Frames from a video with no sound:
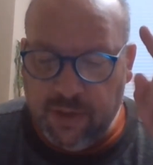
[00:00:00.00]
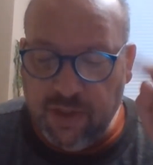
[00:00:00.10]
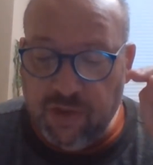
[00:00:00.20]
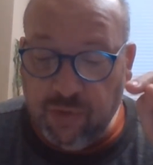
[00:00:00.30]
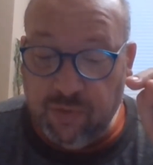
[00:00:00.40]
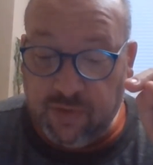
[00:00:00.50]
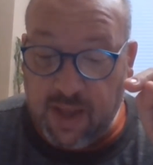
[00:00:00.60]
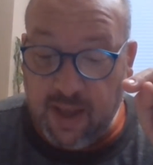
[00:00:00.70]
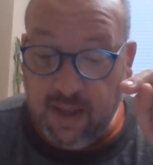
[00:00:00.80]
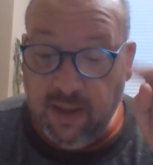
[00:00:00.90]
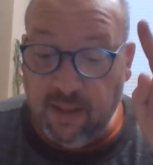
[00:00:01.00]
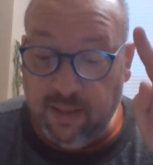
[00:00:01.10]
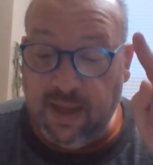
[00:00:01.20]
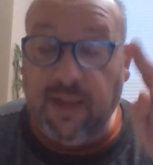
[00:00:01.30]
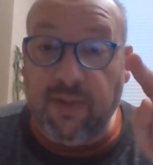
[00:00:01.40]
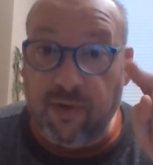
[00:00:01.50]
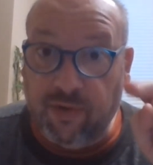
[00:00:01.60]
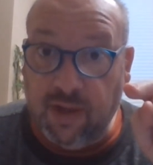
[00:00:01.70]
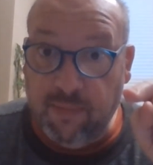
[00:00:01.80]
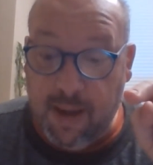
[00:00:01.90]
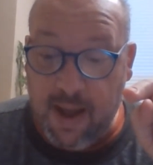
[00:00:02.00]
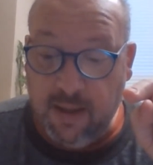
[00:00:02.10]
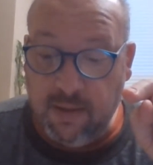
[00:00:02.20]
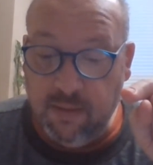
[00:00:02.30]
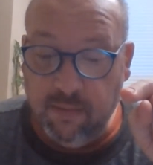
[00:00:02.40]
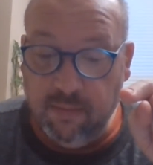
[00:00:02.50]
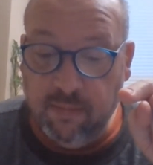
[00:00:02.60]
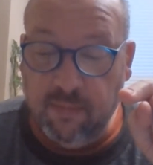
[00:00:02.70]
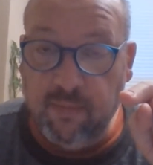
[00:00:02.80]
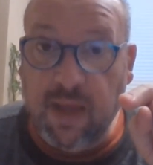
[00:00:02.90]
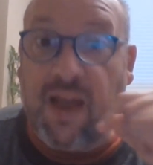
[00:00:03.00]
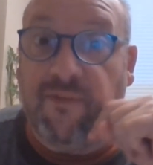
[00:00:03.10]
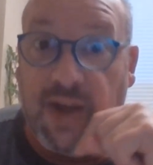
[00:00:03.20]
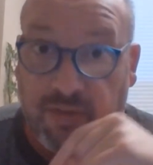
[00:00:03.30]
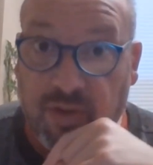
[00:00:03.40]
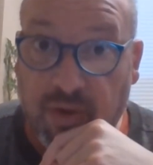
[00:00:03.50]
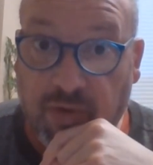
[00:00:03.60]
Did you say lean their seat back and fasten their